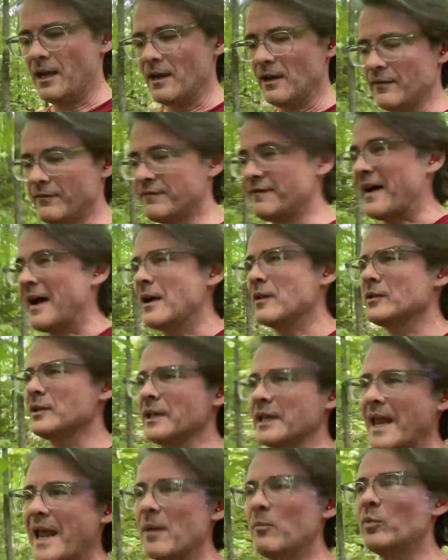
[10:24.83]
found
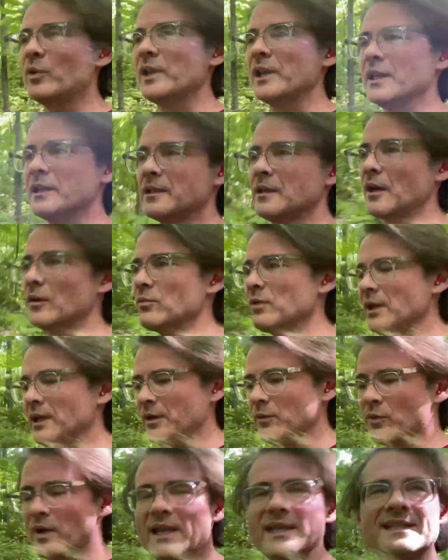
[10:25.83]
an Ambrian, a really
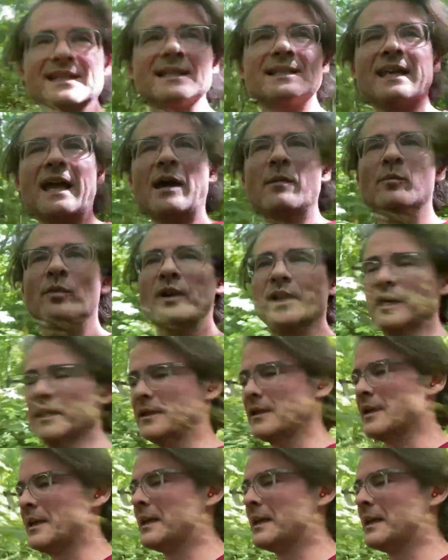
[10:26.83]
racist Ambrian,